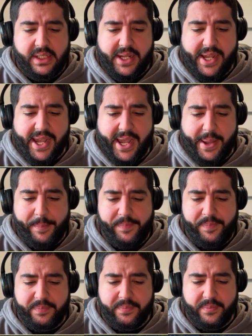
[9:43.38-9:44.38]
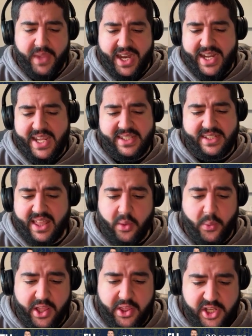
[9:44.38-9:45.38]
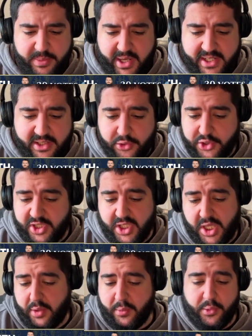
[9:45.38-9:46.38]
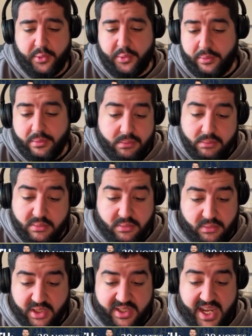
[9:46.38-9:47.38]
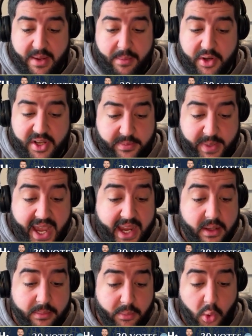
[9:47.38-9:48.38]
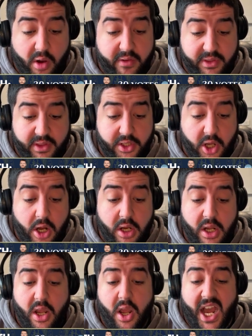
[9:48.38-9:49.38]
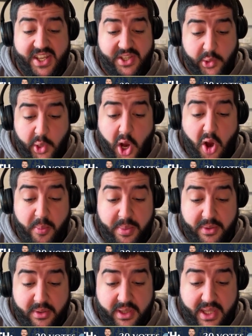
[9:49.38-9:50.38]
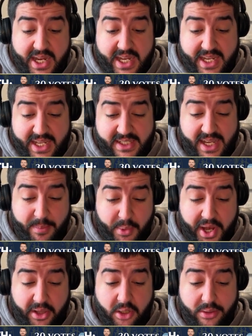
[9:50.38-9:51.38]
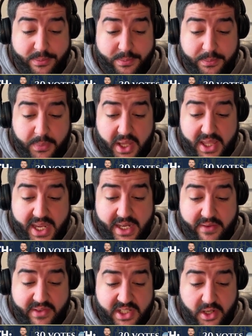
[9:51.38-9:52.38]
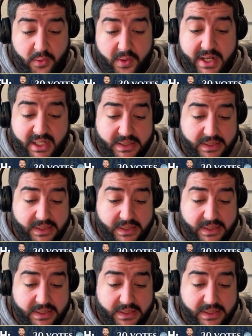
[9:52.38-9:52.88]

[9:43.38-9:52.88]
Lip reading: And he's another one of those players who just threw the team on his back more often than not. I do hope that he gets that Brownlow by the end of his career,